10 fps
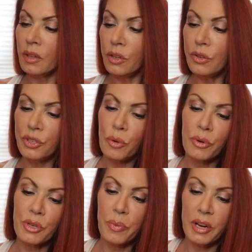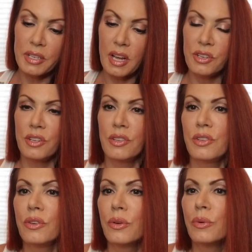Use humor to bring attention
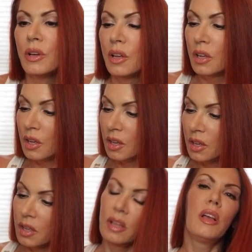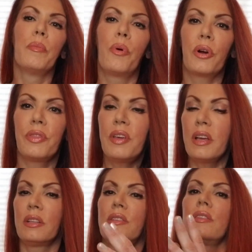to important
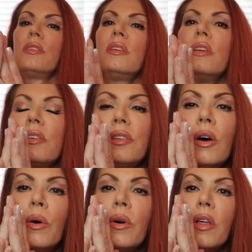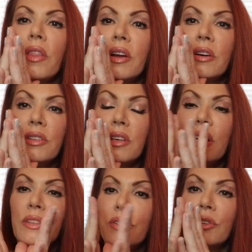things. So there's the
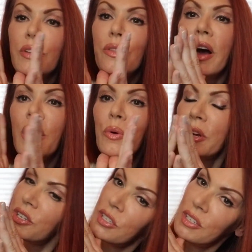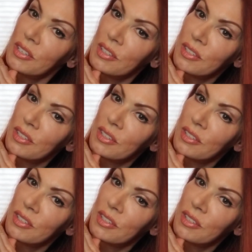answer to that question.